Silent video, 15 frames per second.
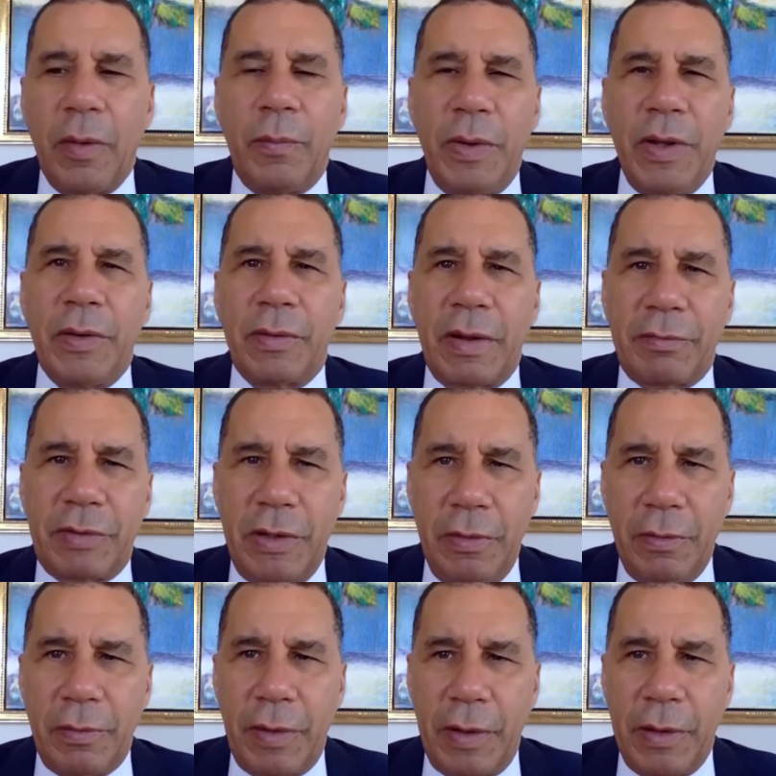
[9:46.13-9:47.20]
We don't have to
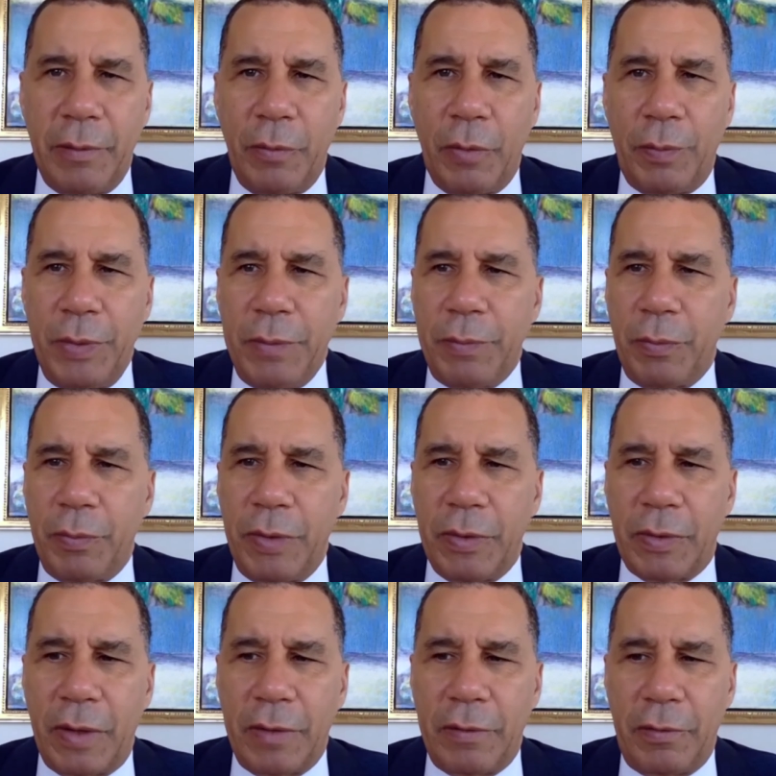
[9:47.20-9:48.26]
hear that anymore. People
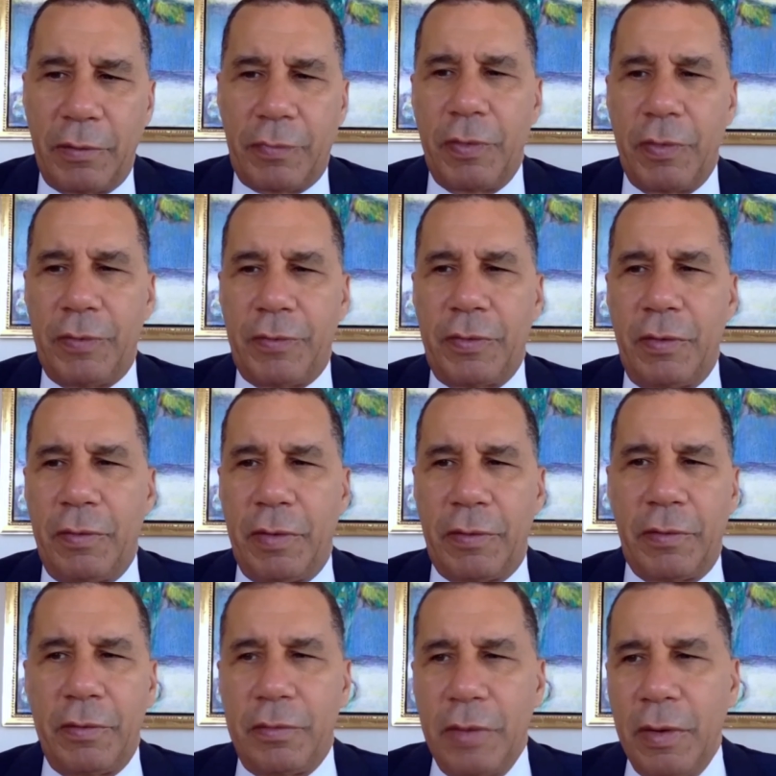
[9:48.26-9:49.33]
realize it's very
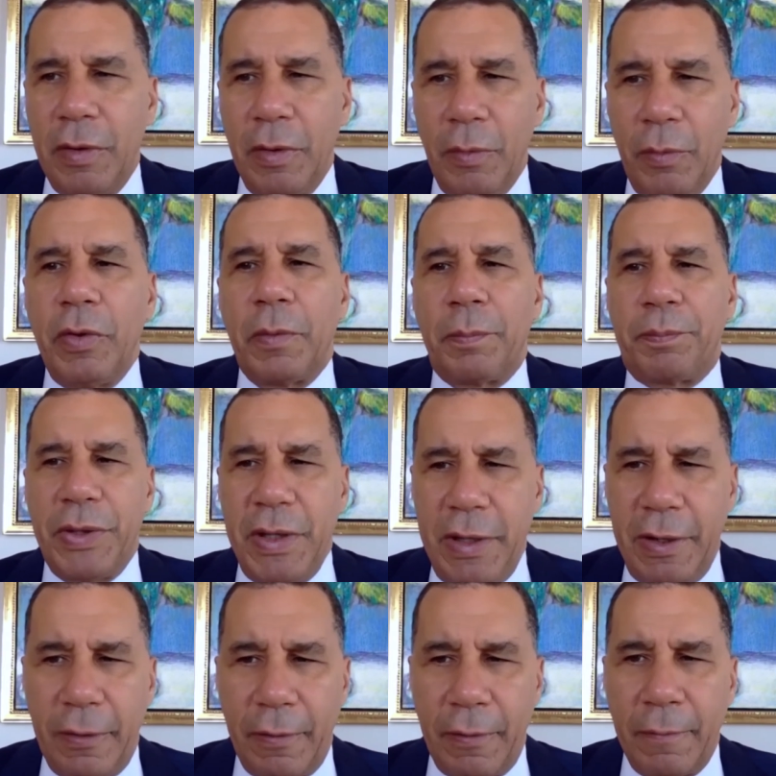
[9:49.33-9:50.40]
serious. It would
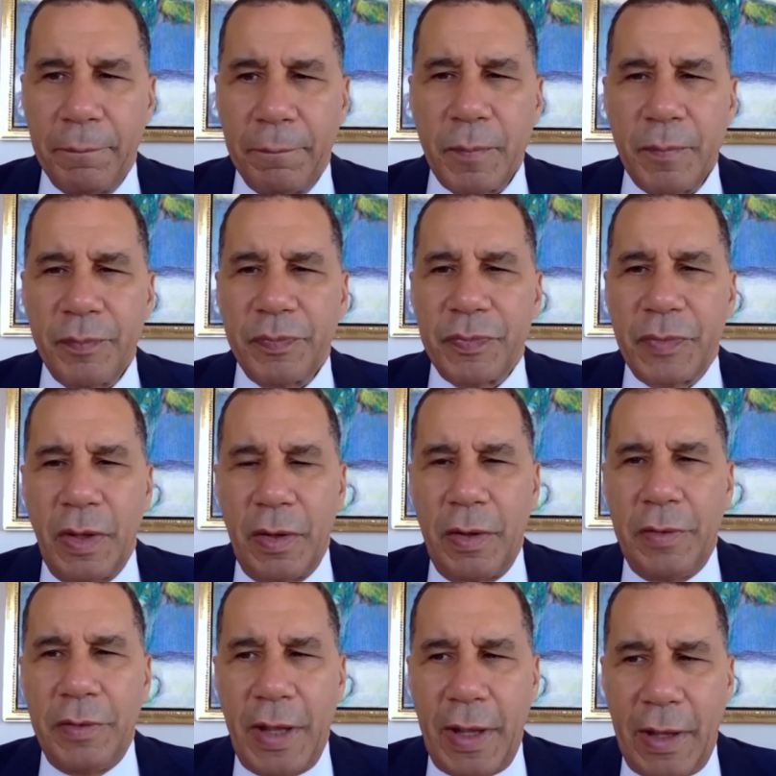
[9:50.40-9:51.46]
appear
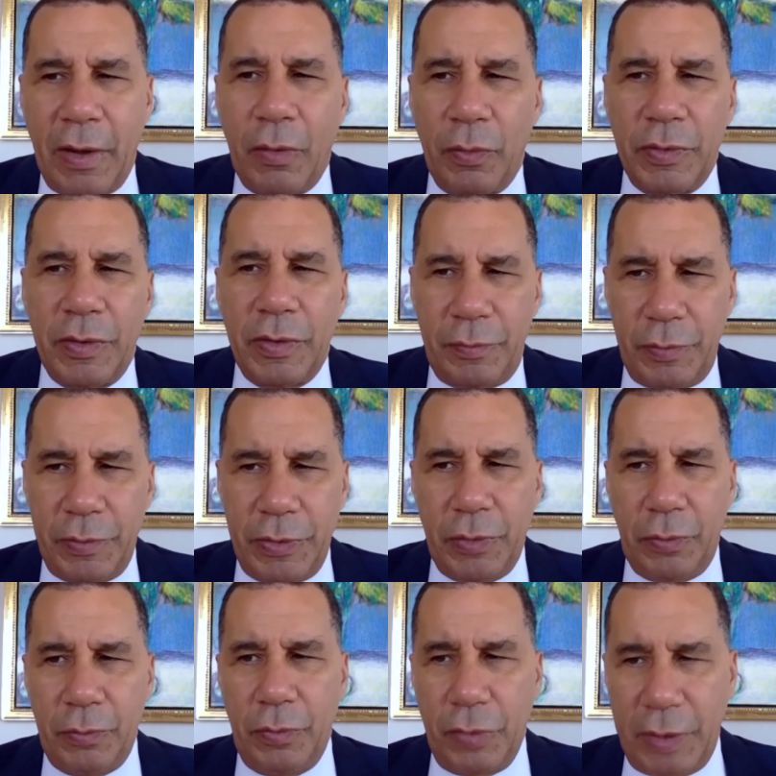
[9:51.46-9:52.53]
now,
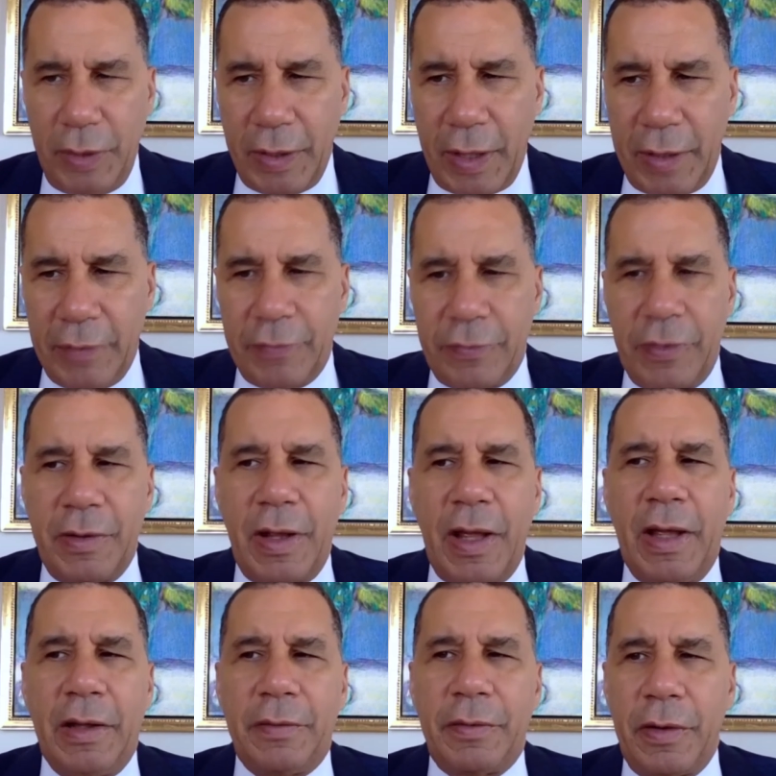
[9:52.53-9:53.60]
looking at it
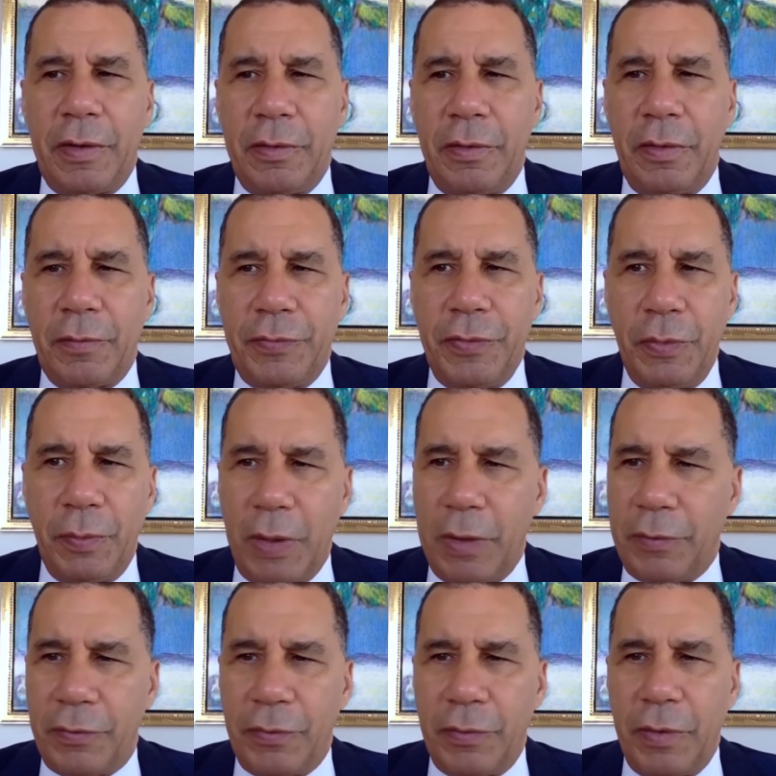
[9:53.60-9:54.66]
today, that in a few
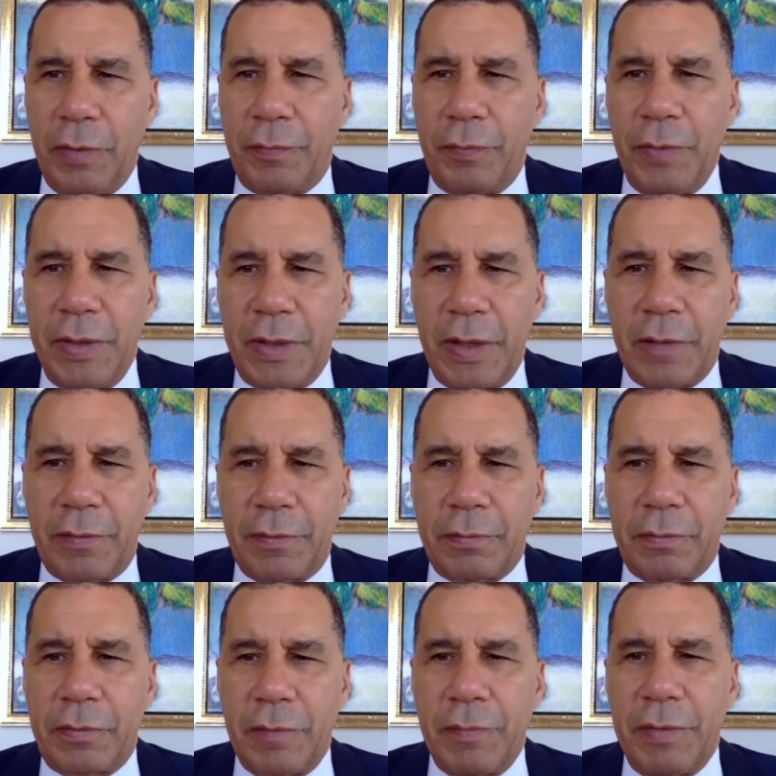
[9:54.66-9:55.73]
months, if we get
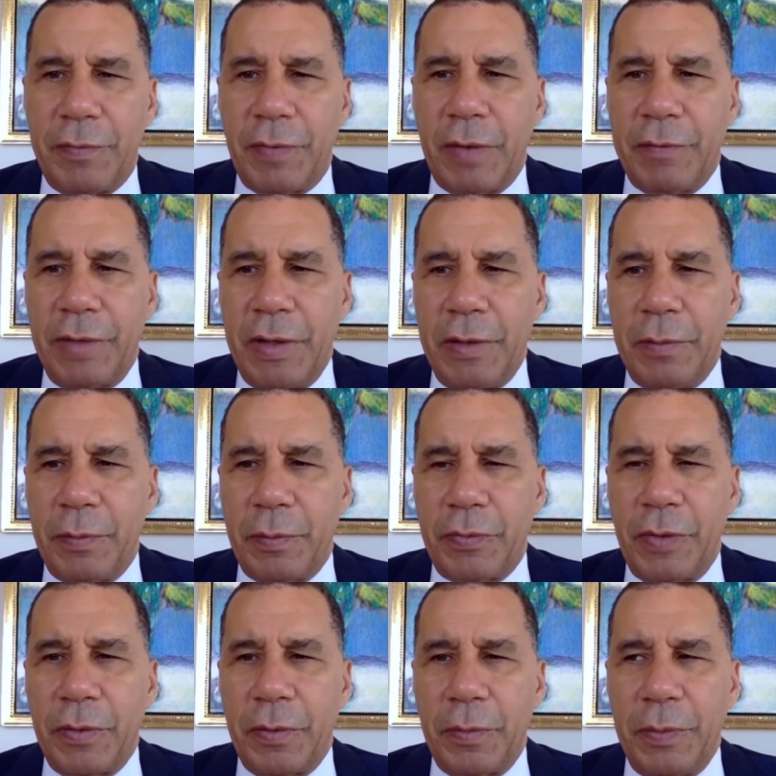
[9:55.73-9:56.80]
75 to
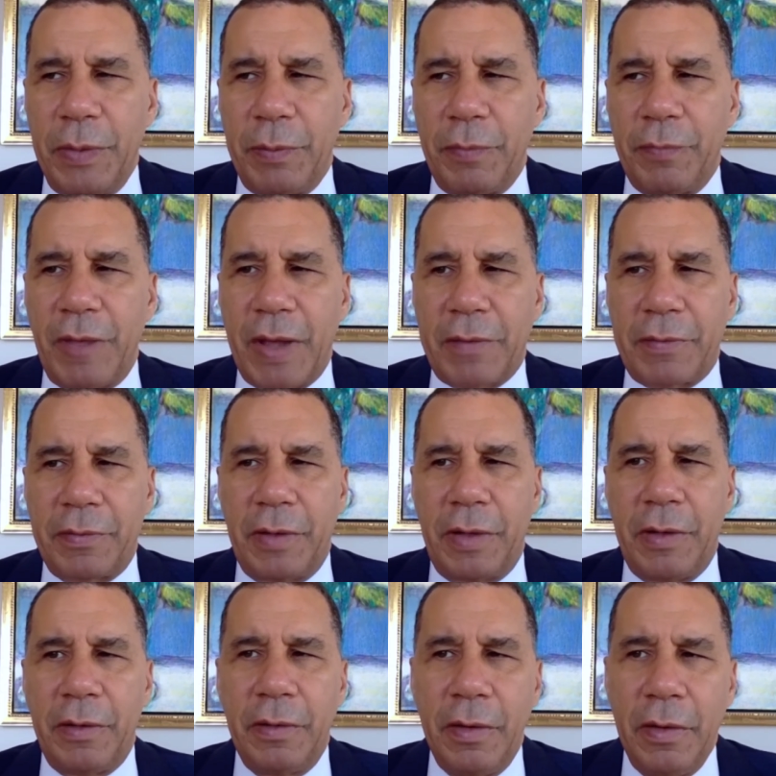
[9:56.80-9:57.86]
80% of the people
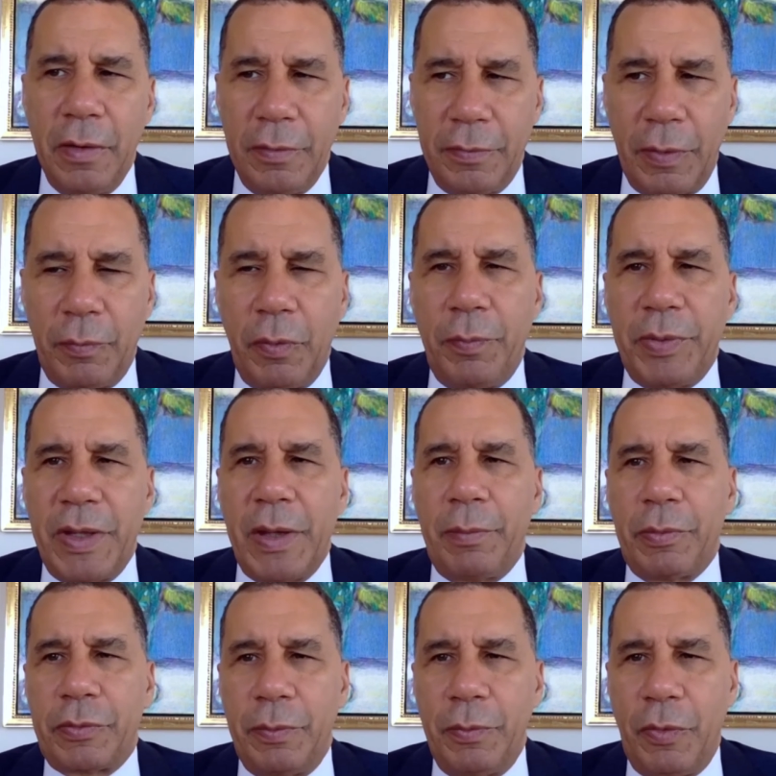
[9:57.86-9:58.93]
vaccinated, that we'll be
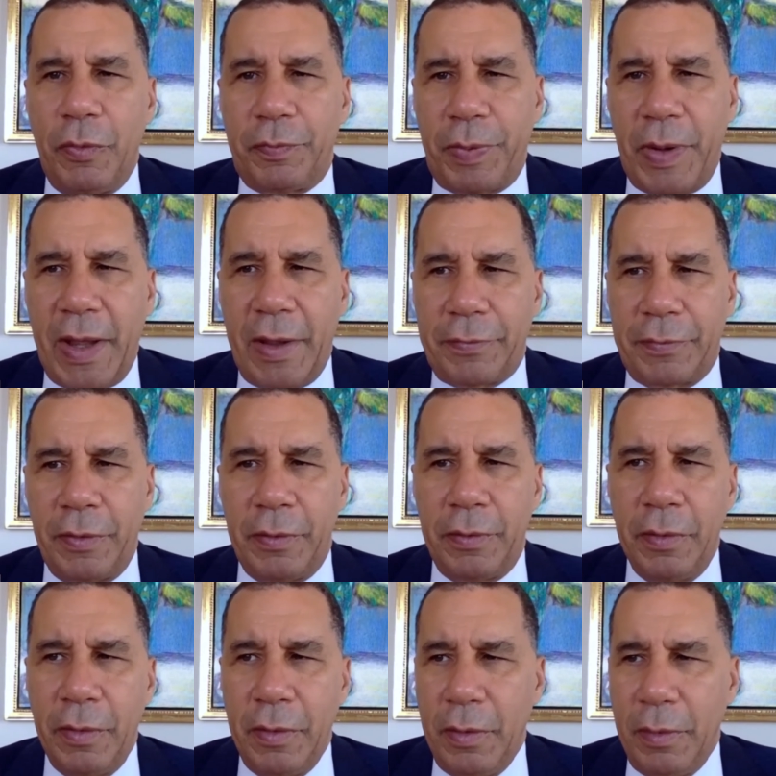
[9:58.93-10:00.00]
able to move past it
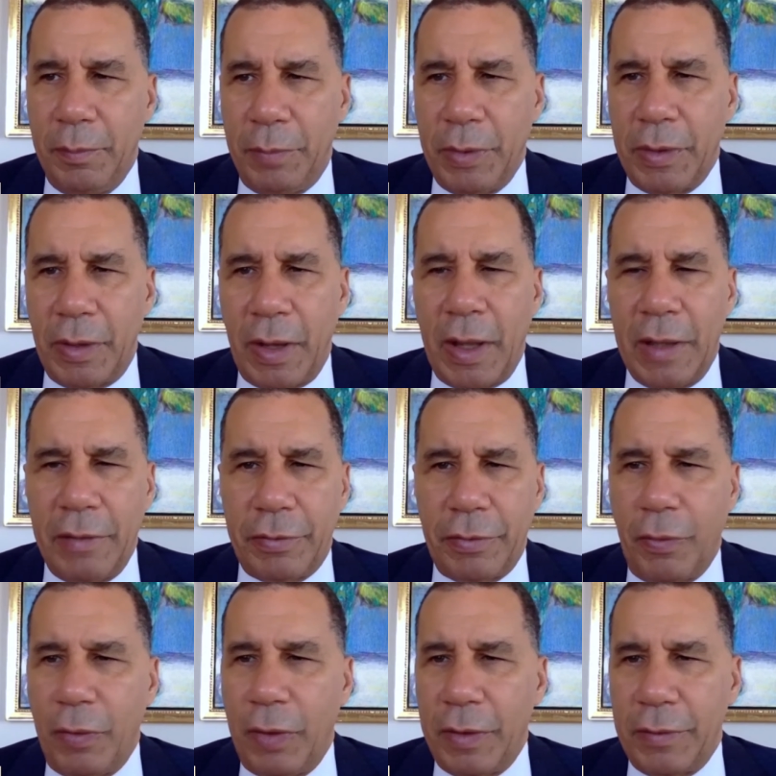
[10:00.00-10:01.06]
but I
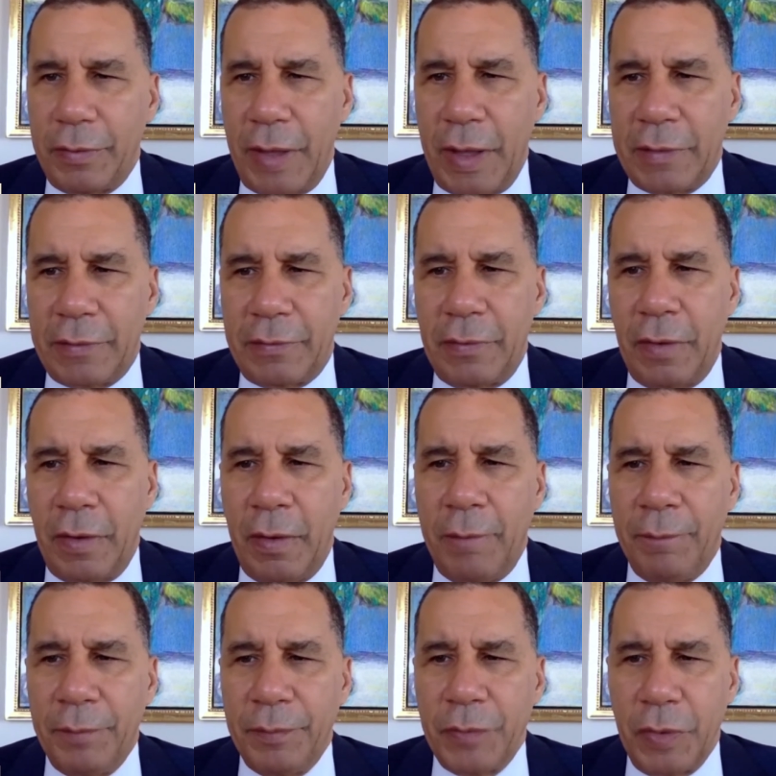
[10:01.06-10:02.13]
thought that
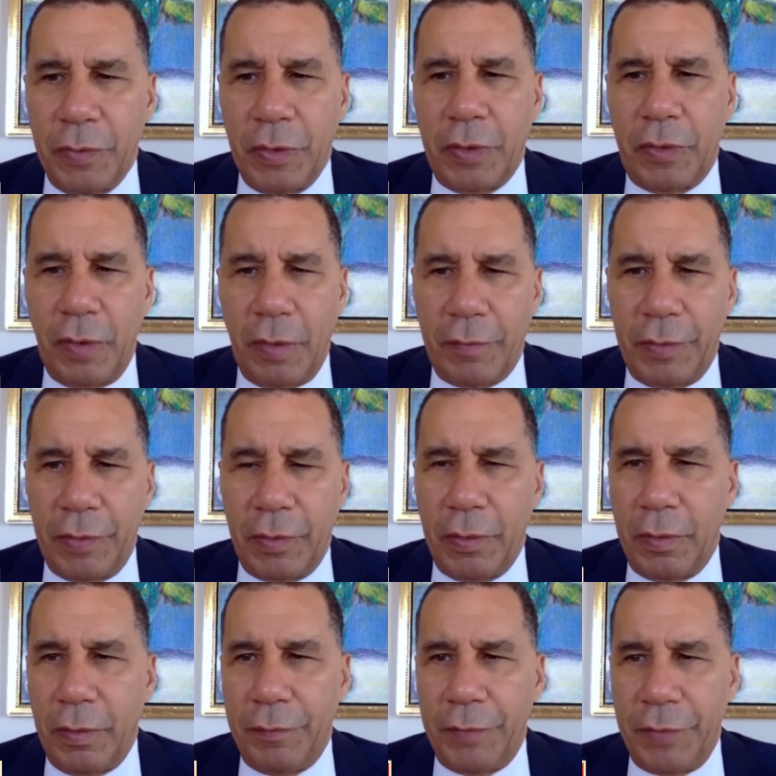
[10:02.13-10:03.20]
the governor
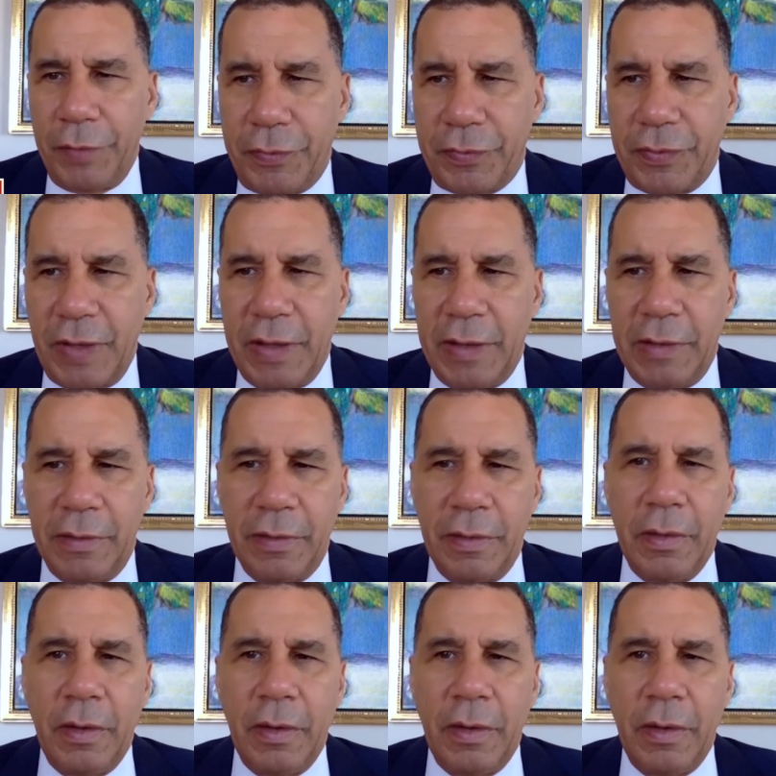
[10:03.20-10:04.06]
of state,